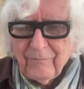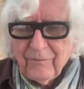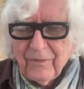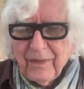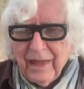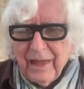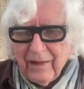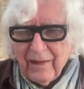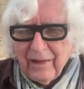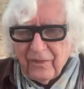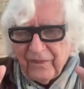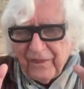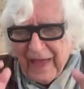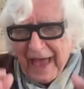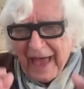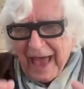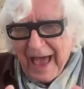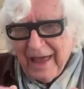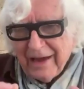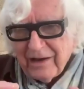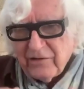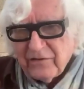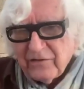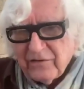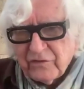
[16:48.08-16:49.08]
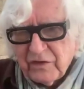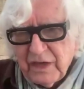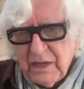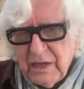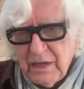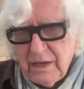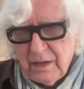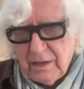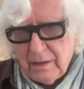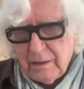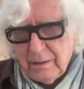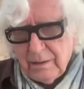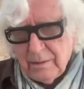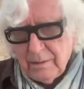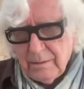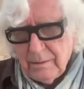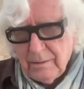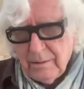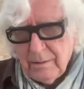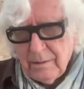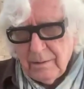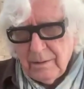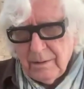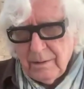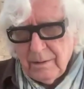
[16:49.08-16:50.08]
And that is key.
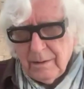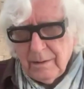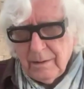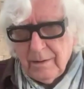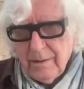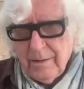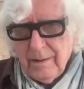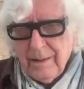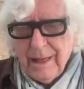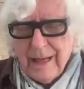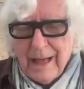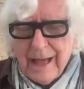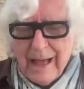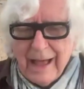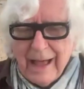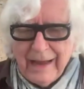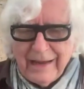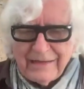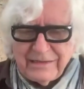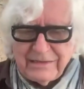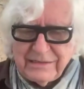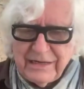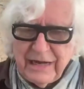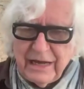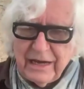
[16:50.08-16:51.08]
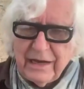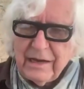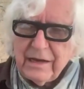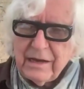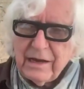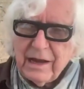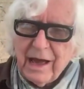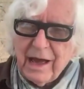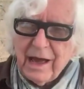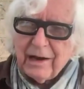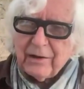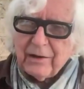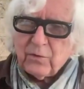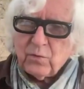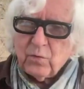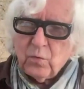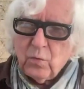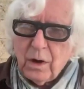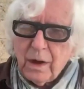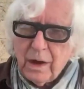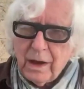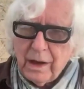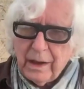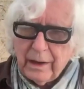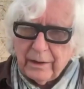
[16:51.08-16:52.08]
I did not
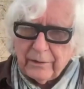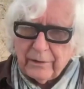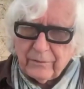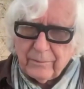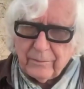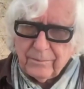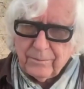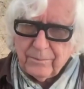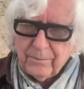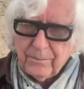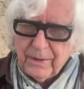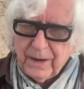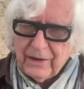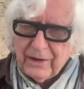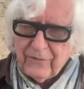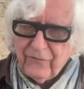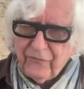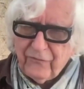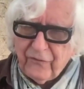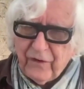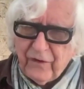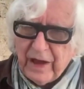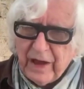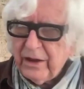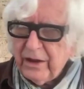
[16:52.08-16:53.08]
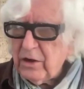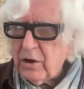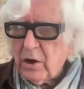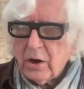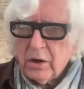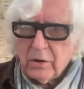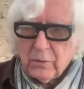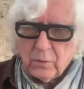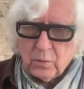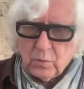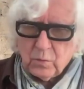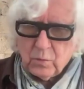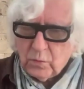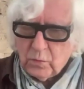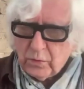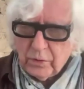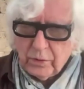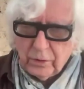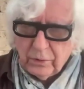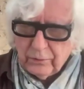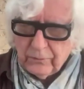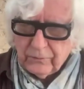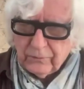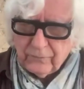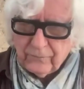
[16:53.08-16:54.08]
want my fine art
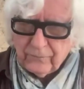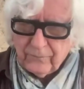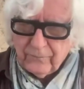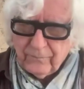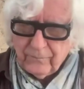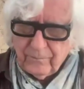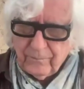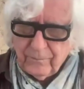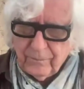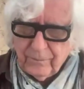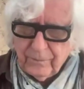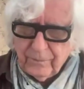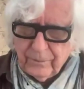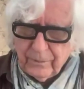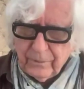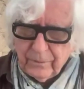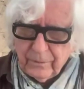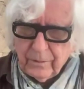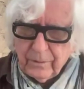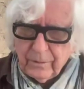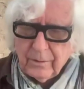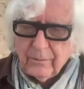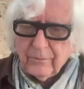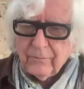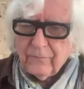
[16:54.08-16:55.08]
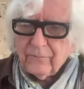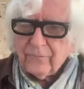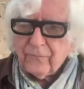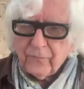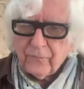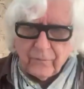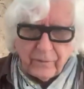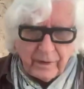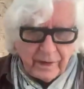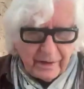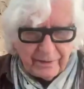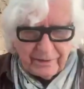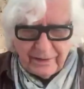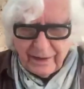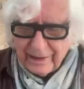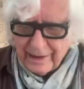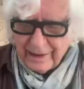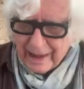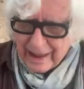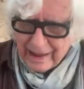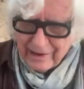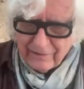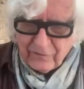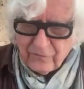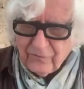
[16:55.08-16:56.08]
world in the
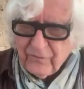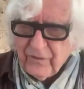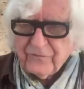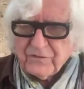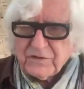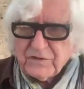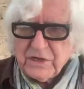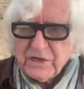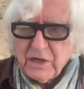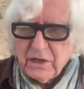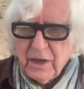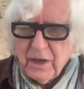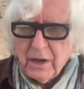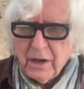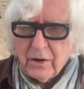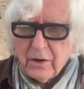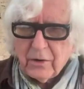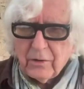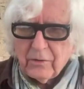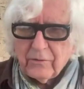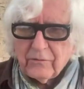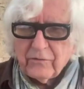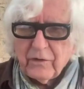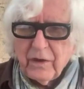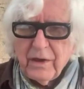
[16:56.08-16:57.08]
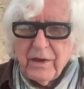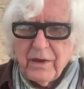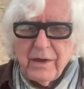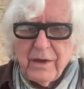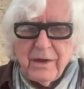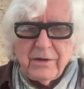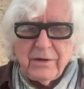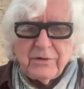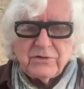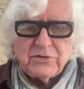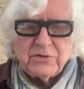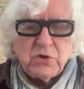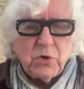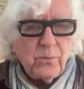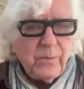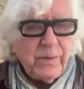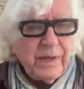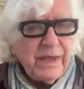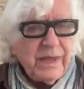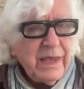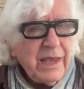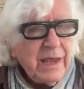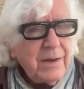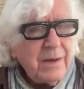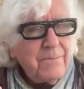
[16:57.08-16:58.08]
last 50 years to
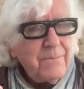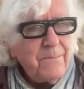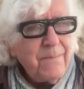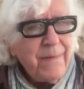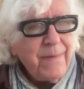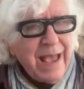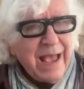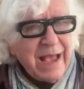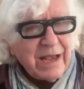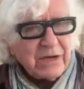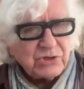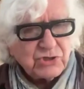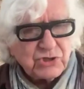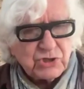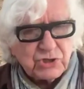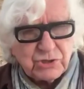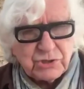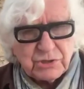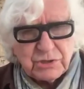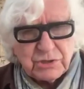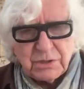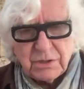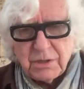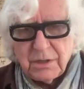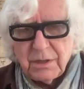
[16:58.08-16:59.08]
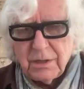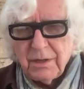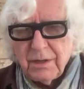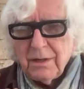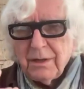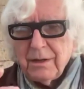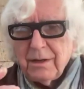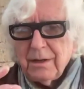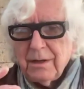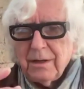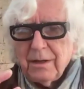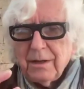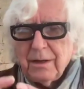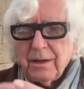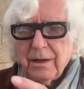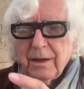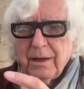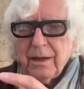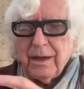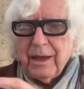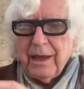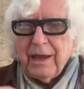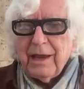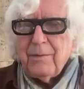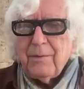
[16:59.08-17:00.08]
me enmeshed
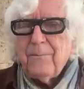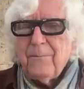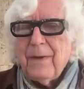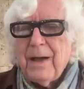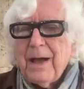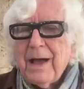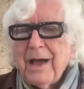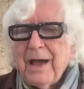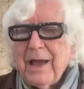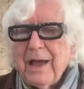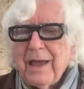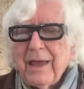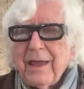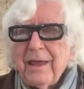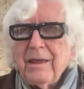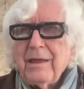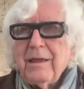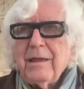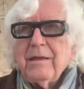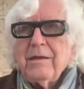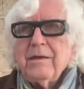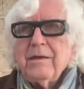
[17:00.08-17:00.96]
in my